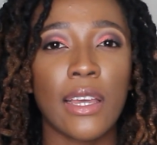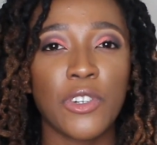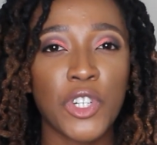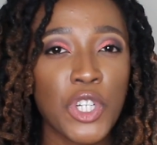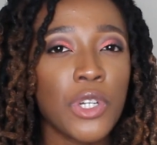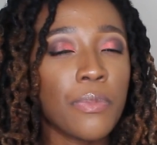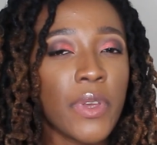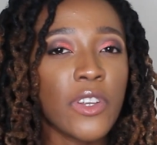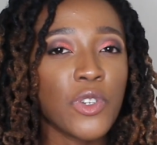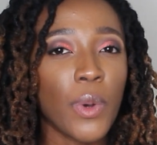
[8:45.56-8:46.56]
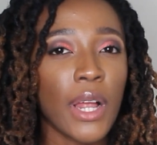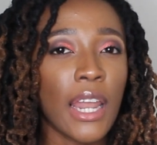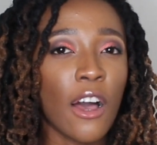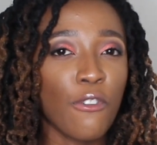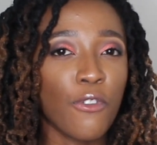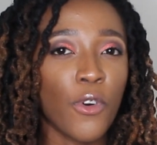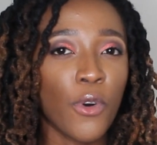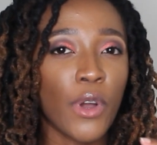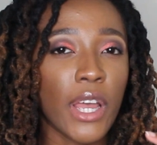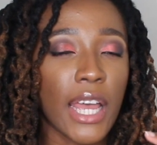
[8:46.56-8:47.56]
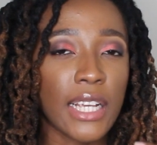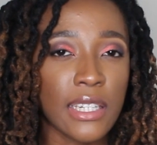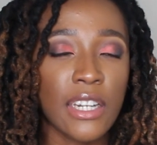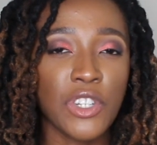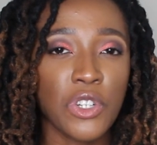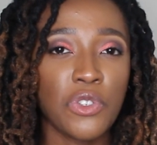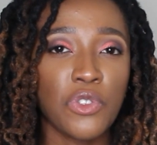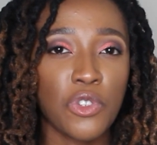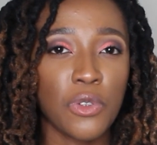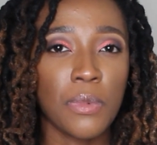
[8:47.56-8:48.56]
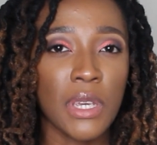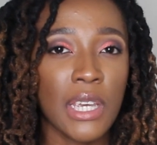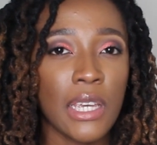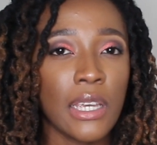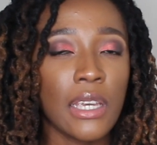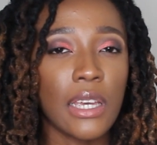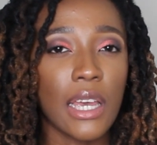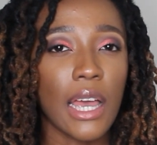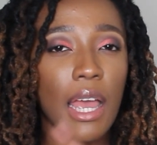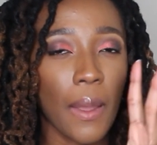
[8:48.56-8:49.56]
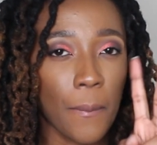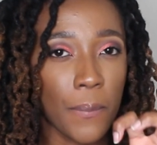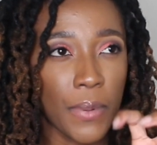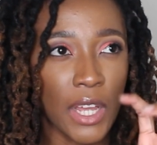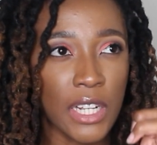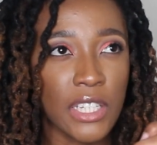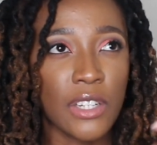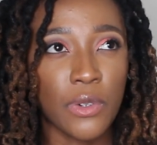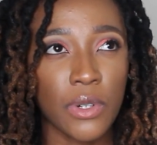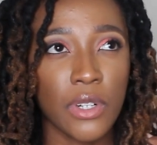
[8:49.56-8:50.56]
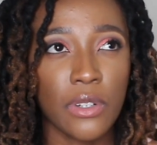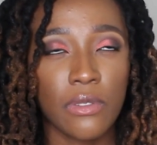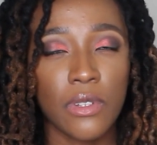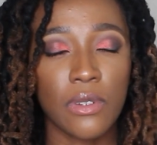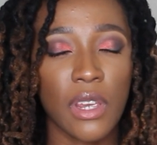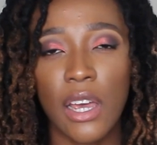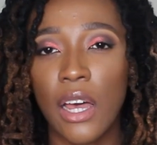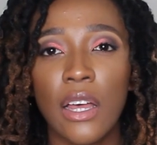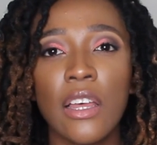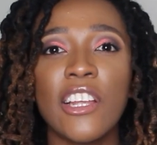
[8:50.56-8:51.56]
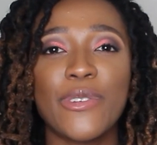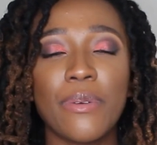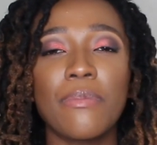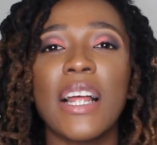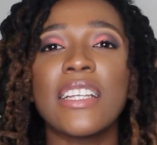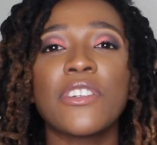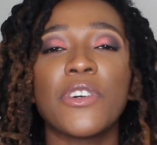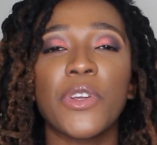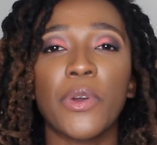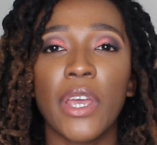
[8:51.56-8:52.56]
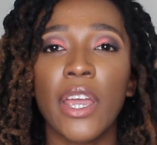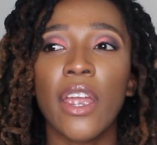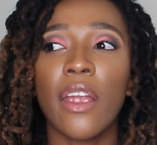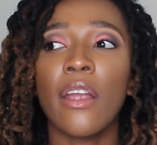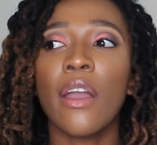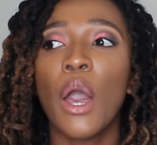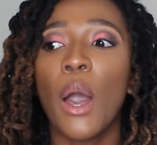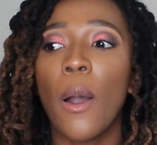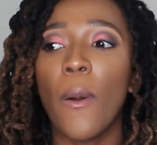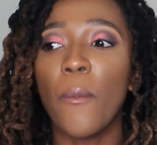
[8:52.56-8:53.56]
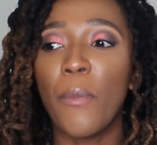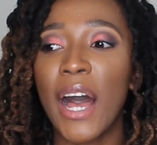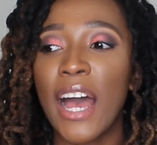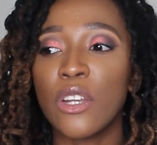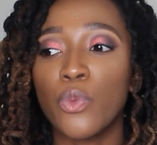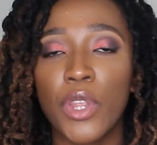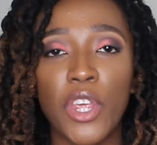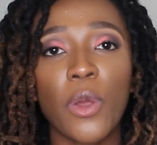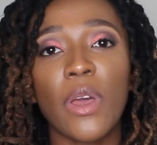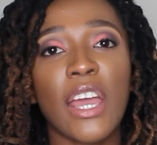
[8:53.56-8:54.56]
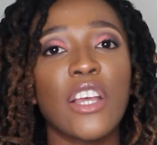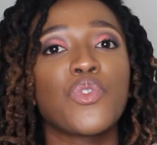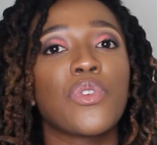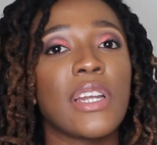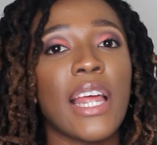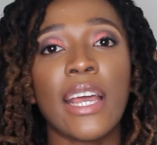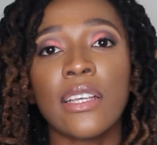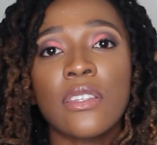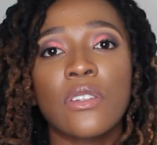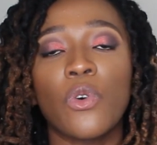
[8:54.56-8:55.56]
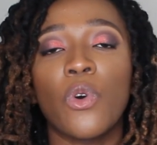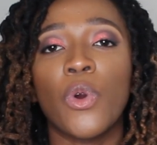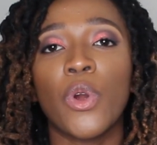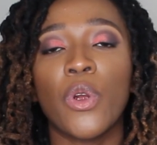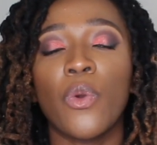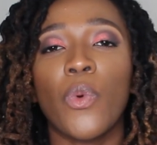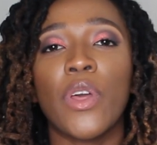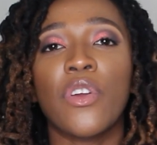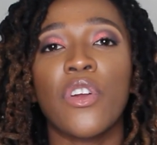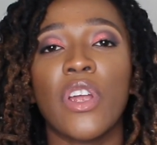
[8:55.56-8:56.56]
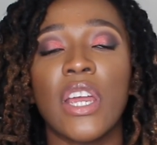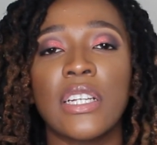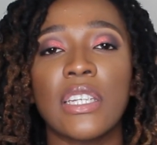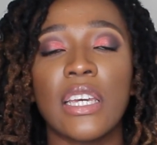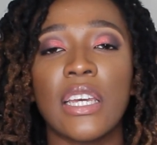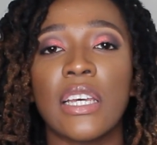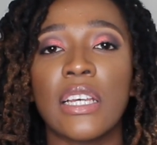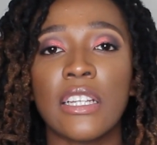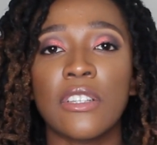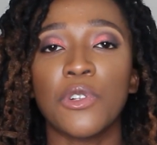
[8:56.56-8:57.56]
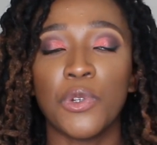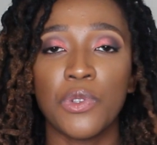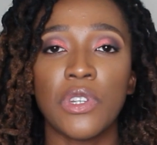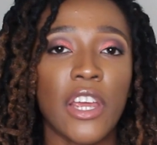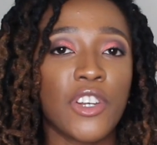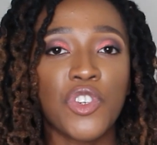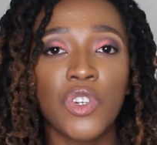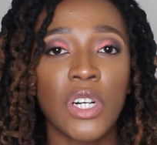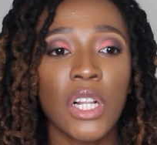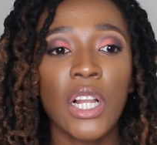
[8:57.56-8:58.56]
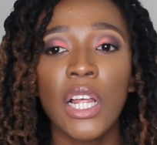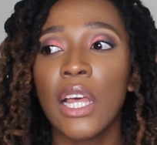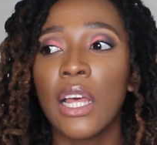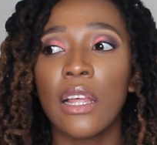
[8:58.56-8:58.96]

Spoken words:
should be to allow for extensions to be implanted, or to be implanted on your hair. But whether your hair is relaxed or whether it is loose natural,